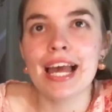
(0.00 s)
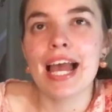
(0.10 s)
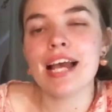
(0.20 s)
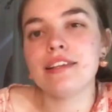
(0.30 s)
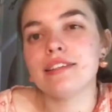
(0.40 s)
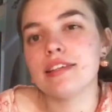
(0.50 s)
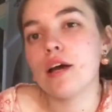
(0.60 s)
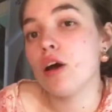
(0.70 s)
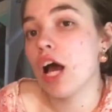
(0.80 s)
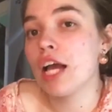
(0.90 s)
And
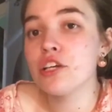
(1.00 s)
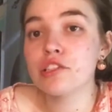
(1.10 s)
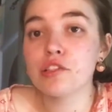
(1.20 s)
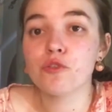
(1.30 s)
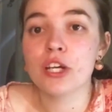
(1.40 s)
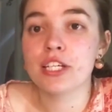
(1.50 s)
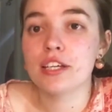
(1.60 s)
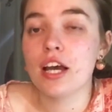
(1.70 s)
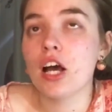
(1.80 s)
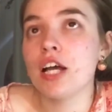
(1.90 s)
I used to
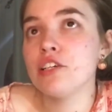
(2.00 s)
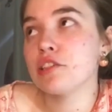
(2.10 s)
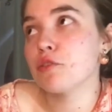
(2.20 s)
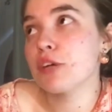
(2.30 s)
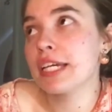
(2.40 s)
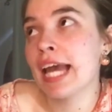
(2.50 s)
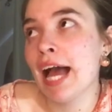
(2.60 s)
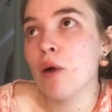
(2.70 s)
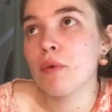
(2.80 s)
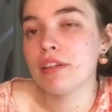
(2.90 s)
freak
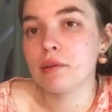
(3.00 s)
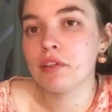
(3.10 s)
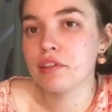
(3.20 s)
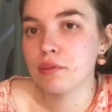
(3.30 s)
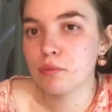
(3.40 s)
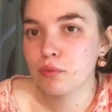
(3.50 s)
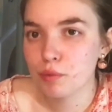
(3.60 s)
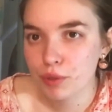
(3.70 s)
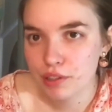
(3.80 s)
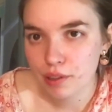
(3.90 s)
out when someone said
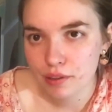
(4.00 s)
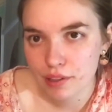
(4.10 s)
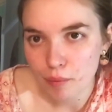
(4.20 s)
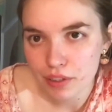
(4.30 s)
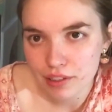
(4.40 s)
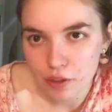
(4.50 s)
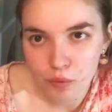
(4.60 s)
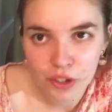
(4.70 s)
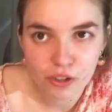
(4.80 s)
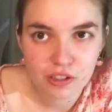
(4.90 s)
the
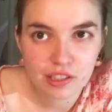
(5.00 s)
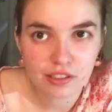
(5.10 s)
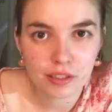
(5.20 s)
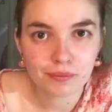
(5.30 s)
word autism.